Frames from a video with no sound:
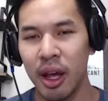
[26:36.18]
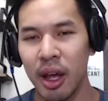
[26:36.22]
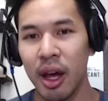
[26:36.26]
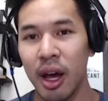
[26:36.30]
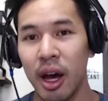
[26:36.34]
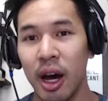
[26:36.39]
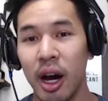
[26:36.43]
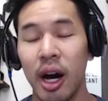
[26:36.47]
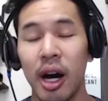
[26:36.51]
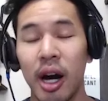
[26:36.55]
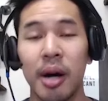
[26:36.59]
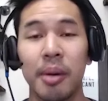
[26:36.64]

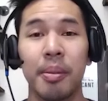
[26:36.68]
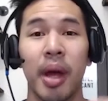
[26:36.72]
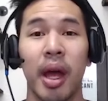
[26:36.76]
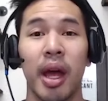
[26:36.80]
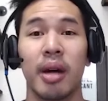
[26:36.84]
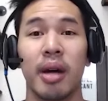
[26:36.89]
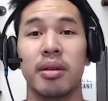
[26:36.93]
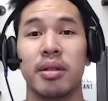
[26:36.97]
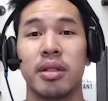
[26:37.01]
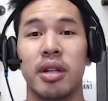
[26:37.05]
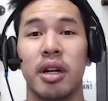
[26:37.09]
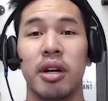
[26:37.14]
um,
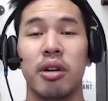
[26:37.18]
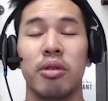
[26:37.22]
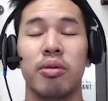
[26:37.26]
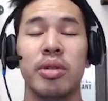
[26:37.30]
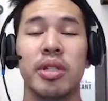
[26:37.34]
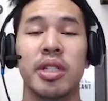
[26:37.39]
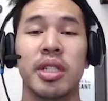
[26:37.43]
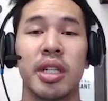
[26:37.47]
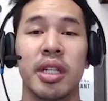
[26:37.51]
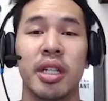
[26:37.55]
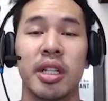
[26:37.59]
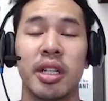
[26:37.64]
Amazon
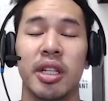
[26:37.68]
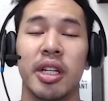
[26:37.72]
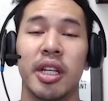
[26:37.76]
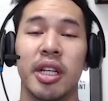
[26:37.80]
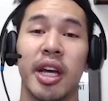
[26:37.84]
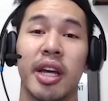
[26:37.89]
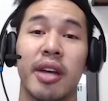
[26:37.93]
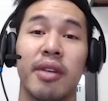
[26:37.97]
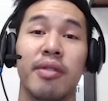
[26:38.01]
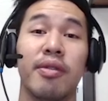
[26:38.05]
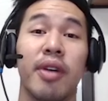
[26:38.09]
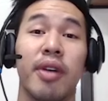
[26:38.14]
recently
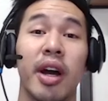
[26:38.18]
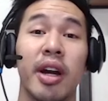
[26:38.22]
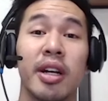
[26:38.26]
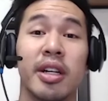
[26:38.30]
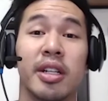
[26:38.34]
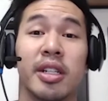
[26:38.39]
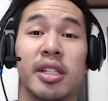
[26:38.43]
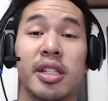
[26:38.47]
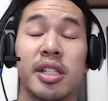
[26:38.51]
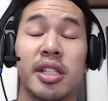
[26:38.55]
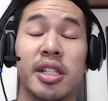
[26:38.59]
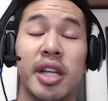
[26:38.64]
like
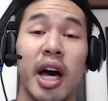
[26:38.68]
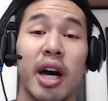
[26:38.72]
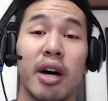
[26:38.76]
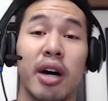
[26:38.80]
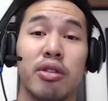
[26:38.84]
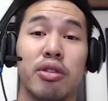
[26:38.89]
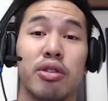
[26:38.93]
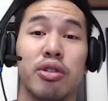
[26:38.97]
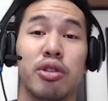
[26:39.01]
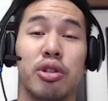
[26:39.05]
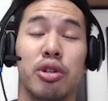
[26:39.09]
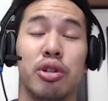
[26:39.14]
invited us out
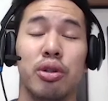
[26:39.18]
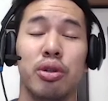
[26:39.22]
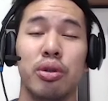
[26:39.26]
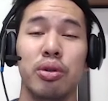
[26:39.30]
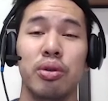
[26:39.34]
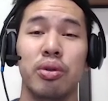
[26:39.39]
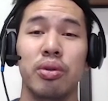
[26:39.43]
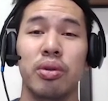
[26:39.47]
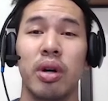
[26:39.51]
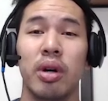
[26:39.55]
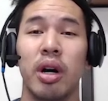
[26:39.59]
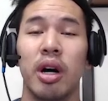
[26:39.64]

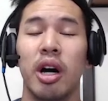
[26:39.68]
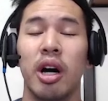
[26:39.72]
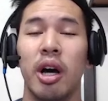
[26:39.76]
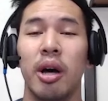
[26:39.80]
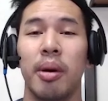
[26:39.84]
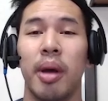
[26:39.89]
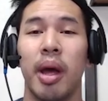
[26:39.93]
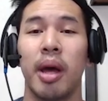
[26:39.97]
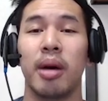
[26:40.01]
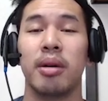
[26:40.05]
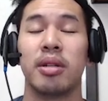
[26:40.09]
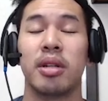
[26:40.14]
to uh,
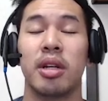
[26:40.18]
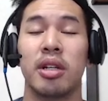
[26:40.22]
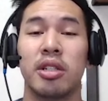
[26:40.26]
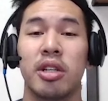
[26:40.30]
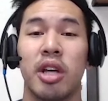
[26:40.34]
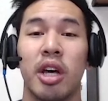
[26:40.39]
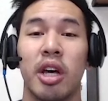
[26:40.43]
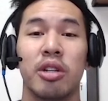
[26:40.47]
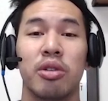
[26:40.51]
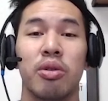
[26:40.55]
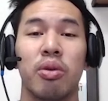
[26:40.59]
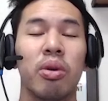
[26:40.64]
Amazon's
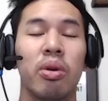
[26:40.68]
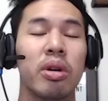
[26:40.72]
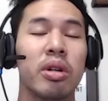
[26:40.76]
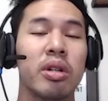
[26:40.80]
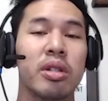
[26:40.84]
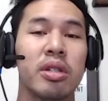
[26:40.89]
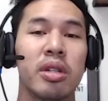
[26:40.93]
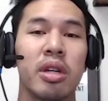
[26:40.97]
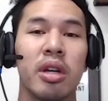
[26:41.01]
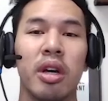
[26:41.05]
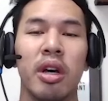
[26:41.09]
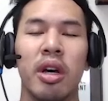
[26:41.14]

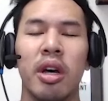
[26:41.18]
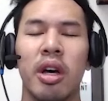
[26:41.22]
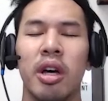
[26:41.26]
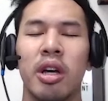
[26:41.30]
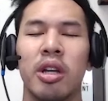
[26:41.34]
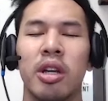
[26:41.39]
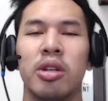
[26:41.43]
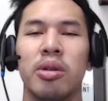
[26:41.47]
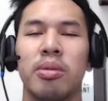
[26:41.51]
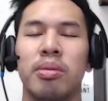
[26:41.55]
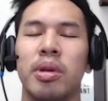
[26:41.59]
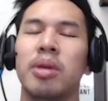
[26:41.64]
headquarters
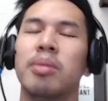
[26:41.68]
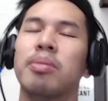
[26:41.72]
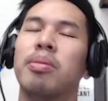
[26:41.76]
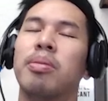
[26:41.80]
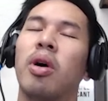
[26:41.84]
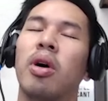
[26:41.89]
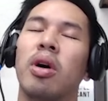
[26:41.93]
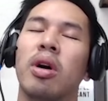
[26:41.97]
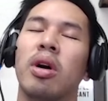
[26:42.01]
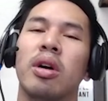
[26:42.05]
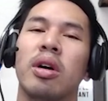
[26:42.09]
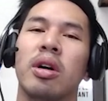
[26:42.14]
to be
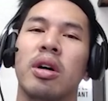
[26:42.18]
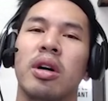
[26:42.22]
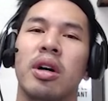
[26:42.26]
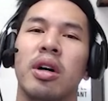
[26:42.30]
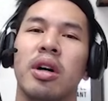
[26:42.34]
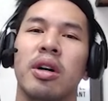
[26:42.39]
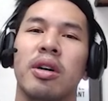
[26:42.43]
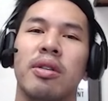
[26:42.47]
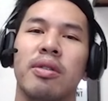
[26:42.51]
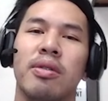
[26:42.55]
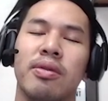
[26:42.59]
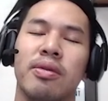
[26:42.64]
part
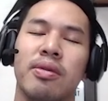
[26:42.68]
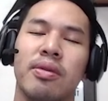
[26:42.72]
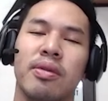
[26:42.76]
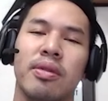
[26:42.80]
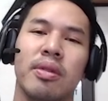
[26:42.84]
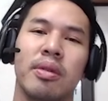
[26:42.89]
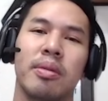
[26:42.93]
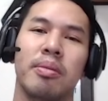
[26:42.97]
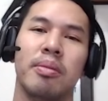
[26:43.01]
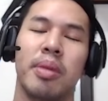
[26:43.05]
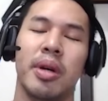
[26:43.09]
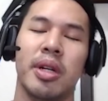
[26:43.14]
of
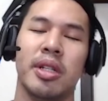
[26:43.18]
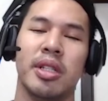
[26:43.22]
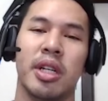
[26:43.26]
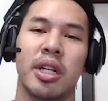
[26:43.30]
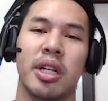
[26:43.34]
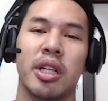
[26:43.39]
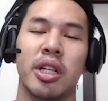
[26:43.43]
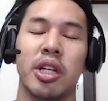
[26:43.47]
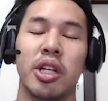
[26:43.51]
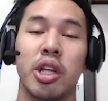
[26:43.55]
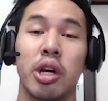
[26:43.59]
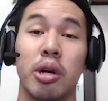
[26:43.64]

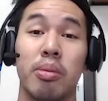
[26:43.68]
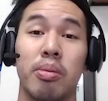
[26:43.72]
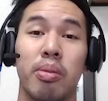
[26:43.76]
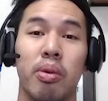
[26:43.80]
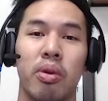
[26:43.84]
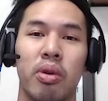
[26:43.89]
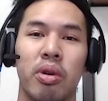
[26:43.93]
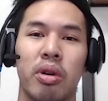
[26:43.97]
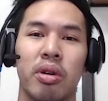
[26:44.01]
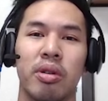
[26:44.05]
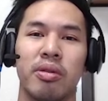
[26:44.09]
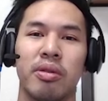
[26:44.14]
basically their
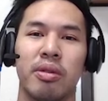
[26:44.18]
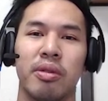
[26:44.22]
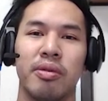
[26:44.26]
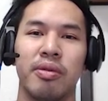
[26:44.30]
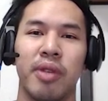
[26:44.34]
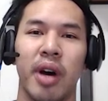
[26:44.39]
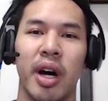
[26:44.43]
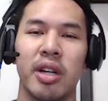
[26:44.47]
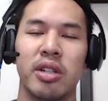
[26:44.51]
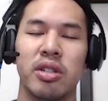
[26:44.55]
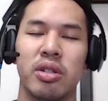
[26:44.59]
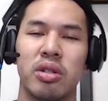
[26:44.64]
board of
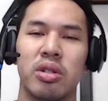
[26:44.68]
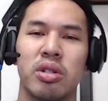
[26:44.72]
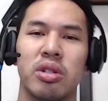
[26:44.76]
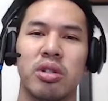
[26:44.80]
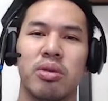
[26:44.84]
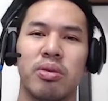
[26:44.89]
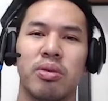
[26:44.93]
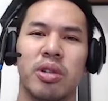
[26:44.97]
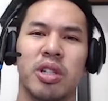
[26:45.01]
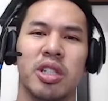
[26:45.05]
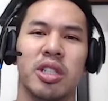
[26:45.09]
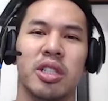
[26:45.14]

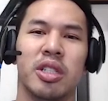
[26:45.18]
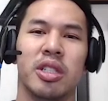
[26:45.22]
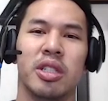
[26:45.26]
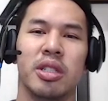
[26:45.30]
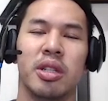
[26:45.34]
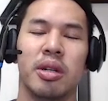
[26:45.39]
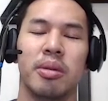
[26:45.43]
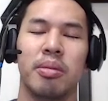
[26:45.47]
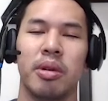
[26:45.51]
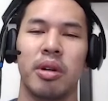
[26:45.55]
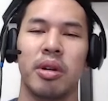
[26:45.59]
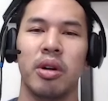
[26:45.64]
advisors, which is
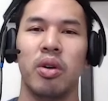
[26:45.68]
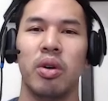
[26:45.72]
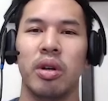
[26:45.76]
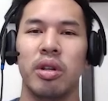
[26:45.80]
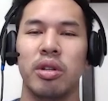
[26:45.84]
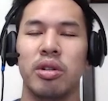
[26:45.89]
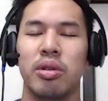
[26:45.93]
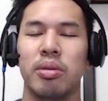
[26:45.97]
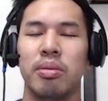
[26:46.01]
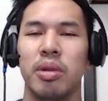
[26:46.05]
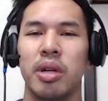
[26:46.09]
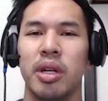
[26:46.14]

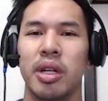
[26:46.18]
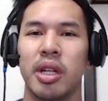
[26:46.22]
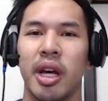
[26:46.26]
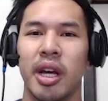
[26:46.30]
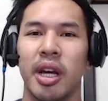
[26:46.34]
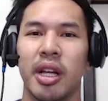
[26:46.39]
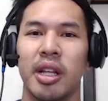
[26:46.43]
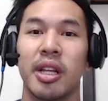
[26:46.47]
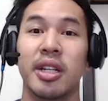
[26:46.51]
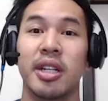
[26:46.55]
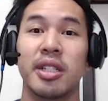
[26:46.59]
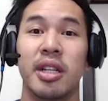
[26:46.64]
going to be like
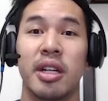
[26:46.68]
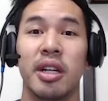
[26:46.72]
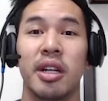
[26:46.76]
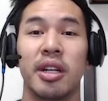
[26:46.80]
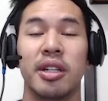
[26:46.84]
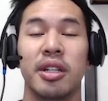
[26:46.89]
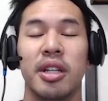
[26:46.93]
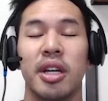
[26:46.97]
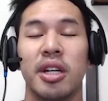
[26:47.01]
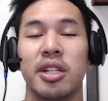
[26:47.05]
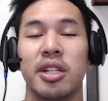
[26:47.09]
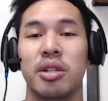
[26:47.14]
less than a
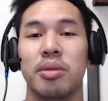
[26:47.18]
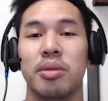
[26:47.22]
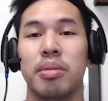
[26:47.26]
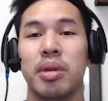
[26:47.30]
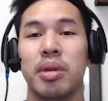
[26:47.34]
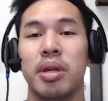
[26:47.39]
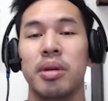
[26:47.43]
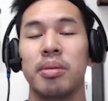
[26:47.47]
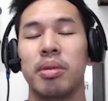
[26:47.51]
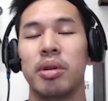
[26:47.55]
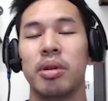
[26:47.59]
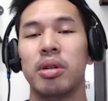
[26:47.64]
dozen
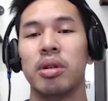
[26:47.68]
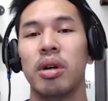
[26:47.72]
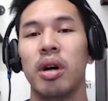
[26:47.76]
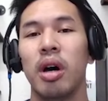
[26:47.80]
people,